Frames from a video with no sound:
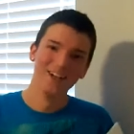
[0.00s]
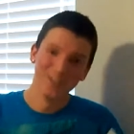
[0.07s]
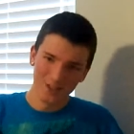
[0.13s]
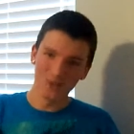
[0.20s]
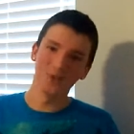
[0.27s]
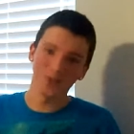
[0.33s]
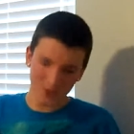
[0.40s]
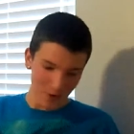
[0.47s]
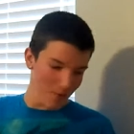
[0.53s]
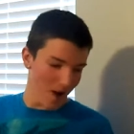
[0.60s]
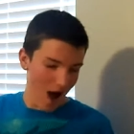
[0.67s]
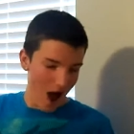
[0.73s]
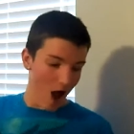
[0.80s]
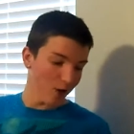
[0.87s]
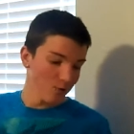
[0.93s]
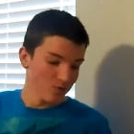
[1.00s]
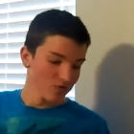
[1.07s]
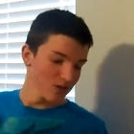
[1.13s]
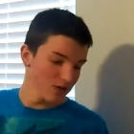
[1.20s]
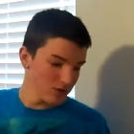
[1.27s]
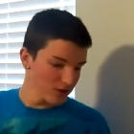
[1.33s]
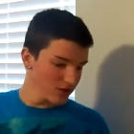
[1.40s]
You a stupid You were stupid house.
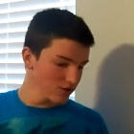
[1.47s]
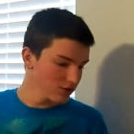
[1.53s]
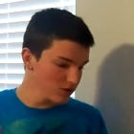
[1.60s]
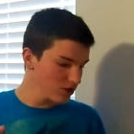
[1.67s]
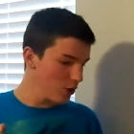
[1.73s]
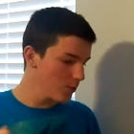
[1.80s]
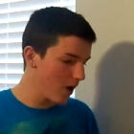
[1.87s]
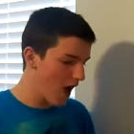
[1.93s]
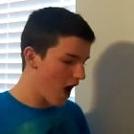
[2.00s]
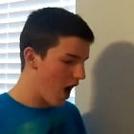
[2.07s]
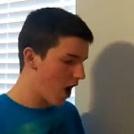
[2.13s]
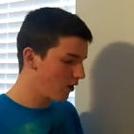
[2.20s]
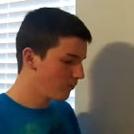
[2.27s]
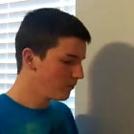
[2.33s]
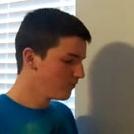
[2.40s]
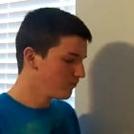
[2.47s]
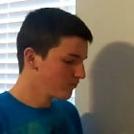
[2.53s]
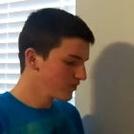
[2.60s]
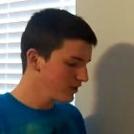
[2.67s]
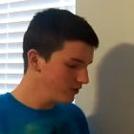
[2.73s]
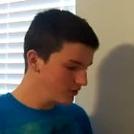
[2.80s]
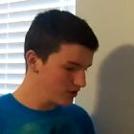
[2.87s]
You were you were stupid house.
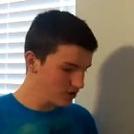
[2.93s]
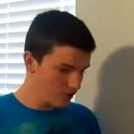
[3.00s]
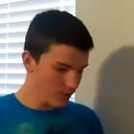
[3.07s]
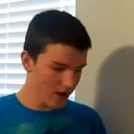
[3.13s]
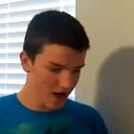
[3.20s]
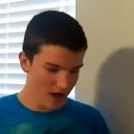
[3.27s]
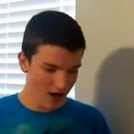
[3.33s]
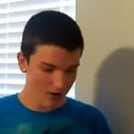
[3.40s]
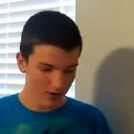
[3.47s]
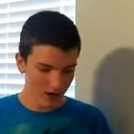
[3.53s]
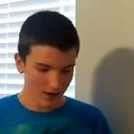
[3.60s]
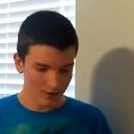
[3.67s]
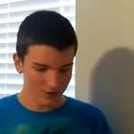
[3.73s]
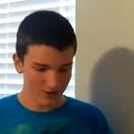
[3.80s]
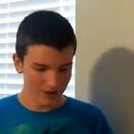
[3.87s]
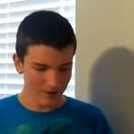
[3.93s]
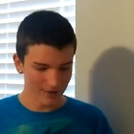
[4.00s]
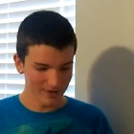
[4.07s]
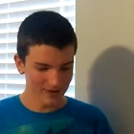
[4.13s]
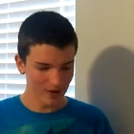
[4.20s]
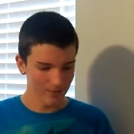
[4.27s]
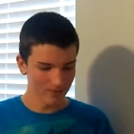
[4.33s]
You were stupid house. Oh shit, I
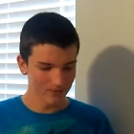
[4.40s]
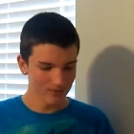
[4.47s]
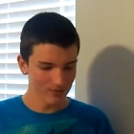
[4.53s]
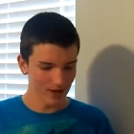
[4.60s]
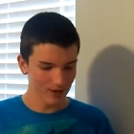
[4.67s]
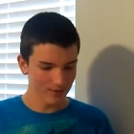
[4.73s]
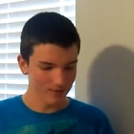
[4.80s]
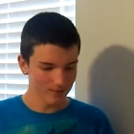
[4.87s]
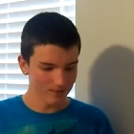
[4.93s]
messed up. Okay.